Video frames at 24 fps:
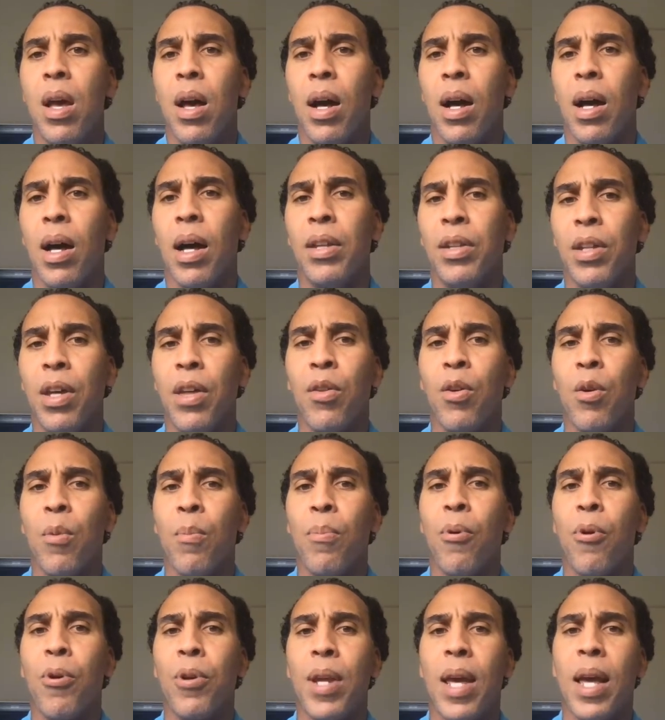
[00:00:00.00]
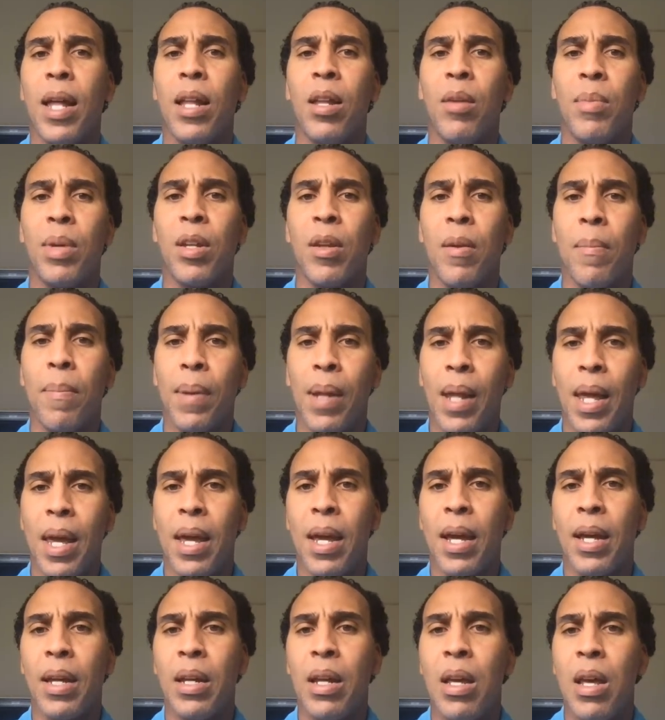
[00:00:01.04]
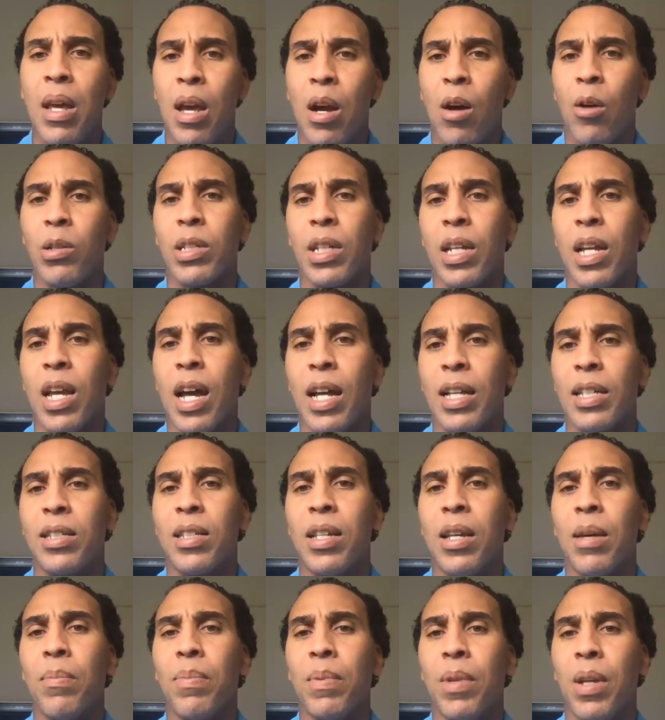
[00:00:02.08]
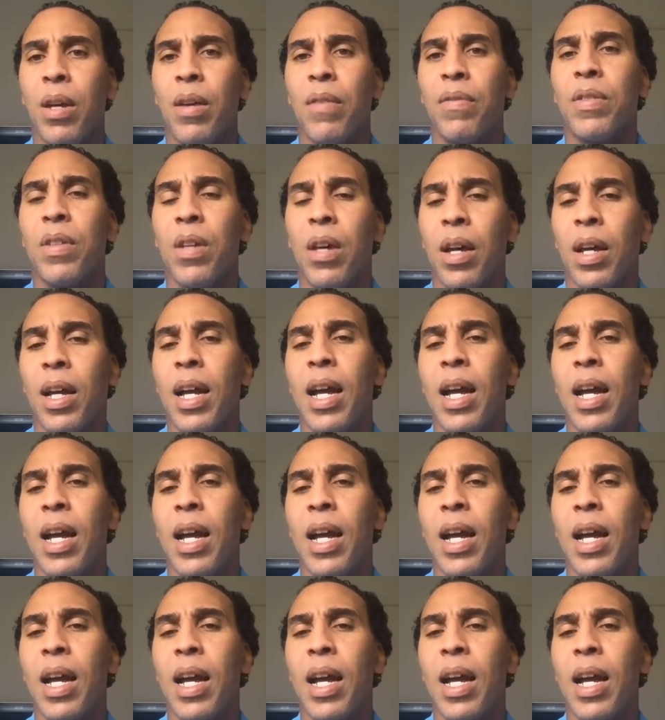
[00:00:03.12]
uh, another important element of the plan was a concept of a uh,